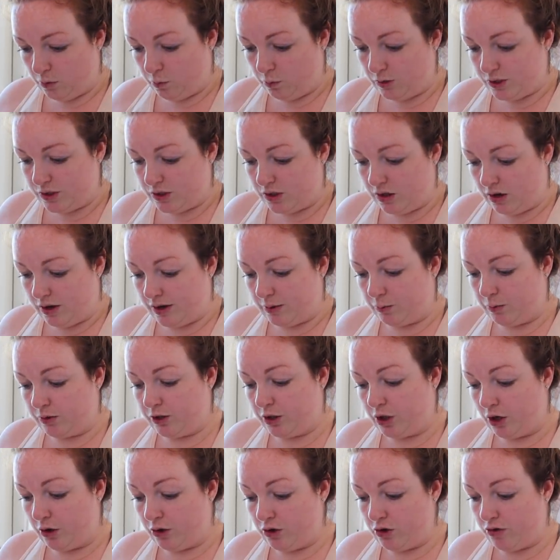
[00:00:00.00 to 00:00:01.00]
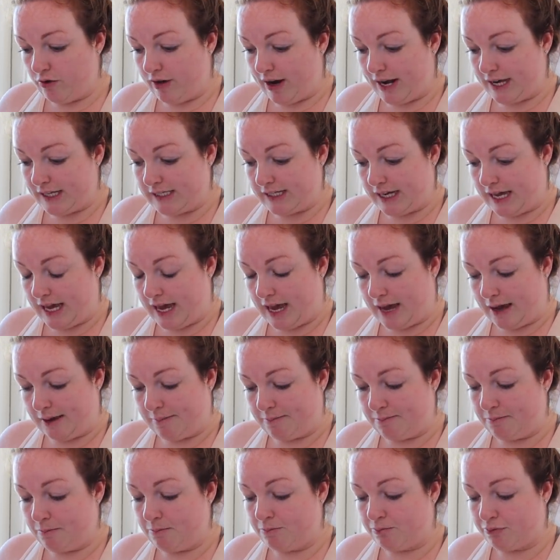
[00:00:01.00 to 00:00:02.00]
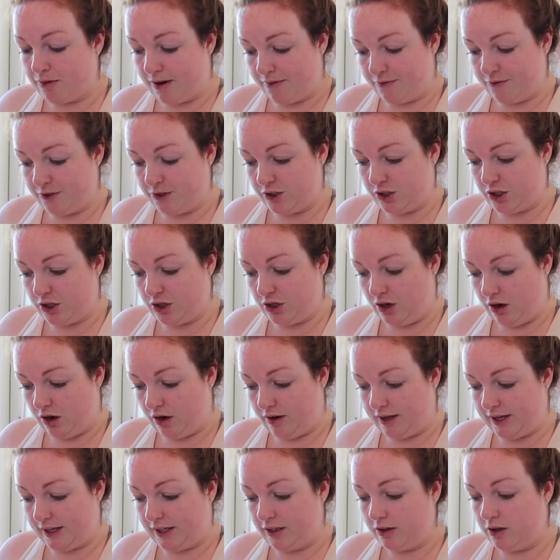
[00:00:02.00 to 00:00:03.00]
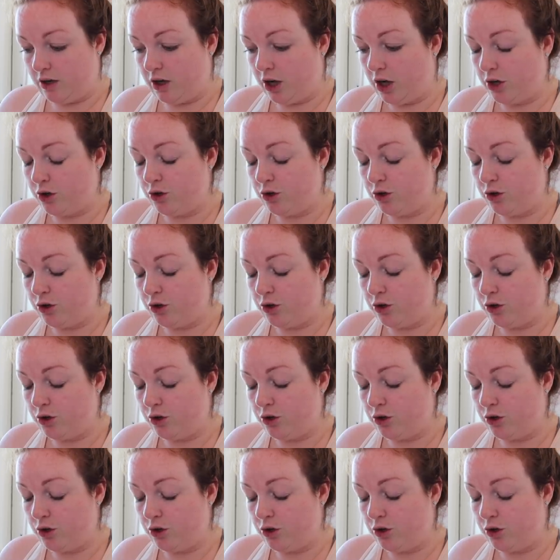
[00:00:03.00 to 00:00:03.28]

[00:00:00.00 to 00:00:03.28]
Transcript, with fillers: We're starting with yoga at 8 a.m., breakfast at 9,